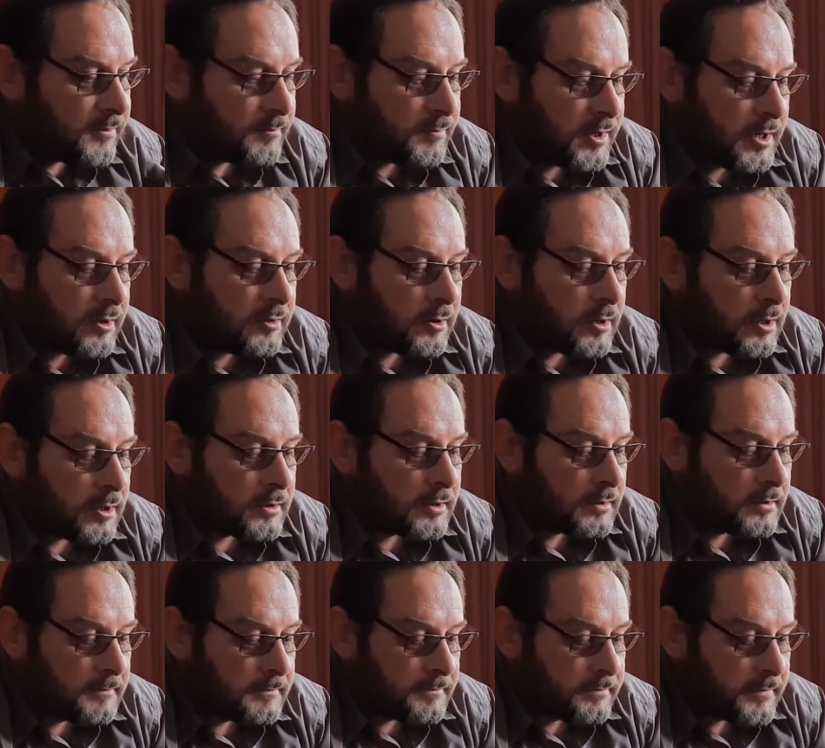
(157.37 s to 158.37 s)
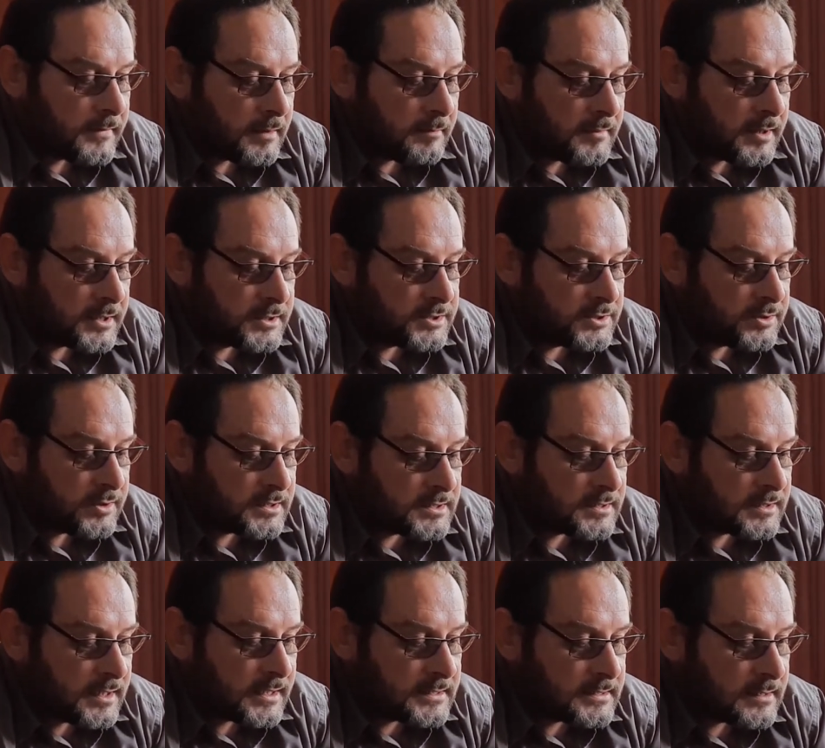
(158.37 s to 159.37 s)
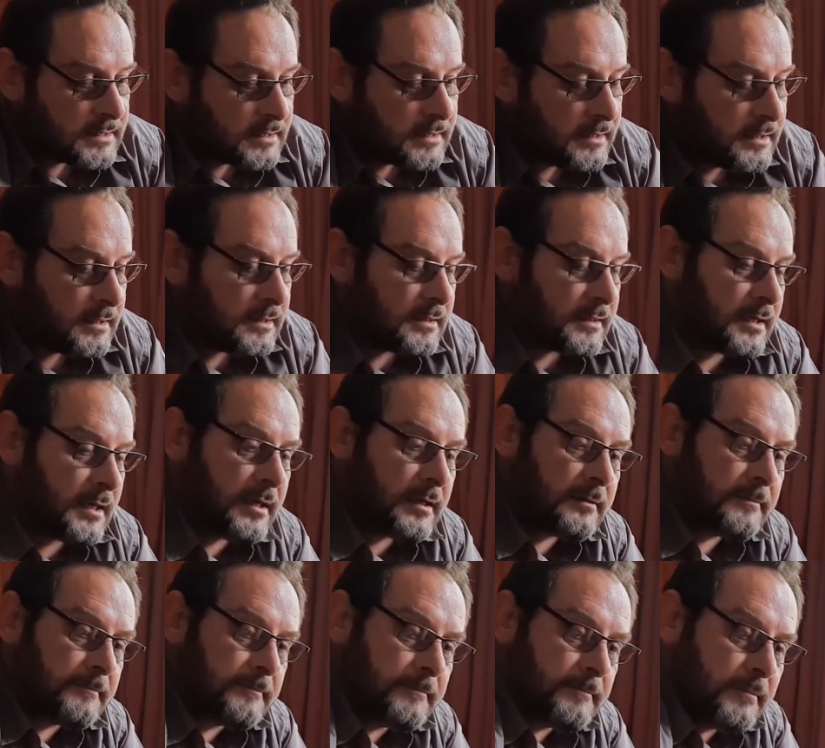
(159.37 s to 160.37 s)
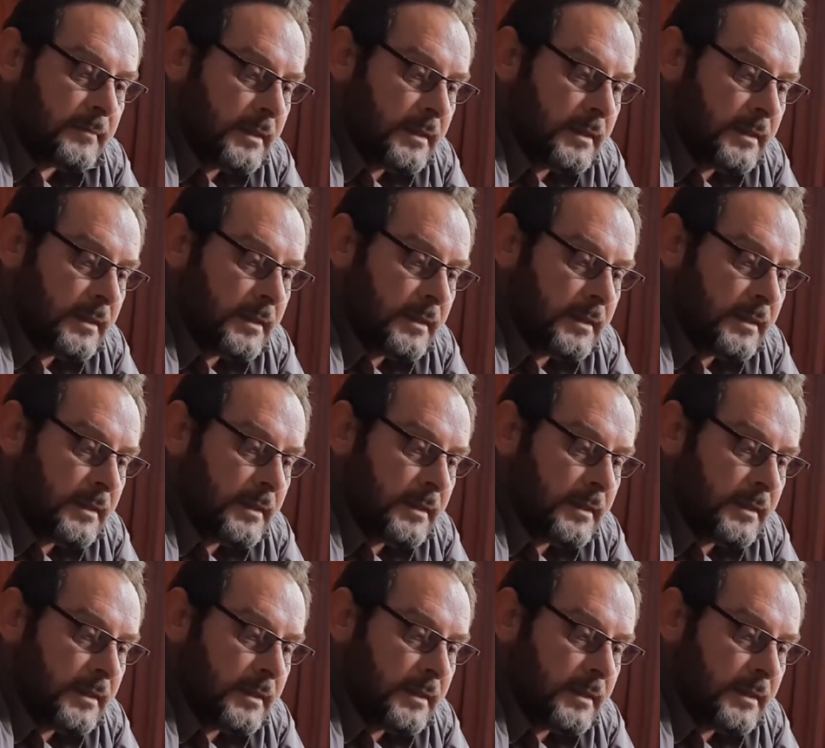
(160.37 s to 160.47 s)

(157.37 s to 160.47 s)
Blow hard. Make sure it's nice and clean again.